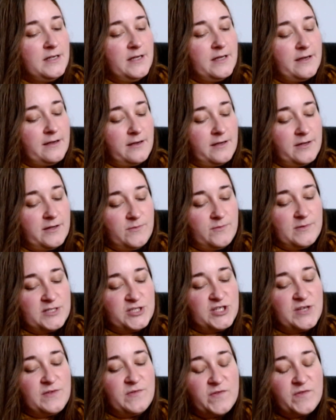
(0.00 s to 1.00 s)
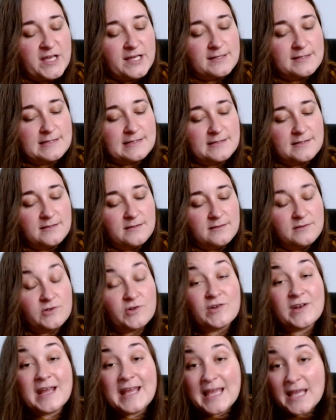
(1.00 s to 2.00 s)
And she fixed
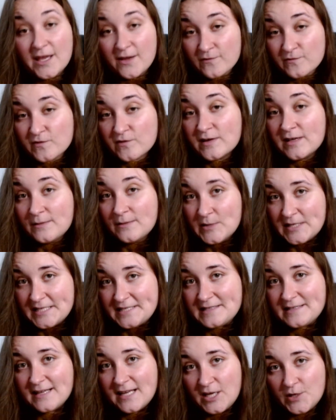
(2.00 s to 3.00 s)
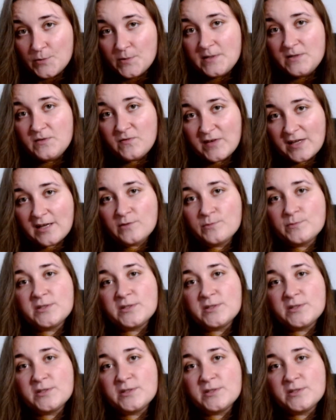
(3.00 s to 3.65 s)
not every mistake we'd found,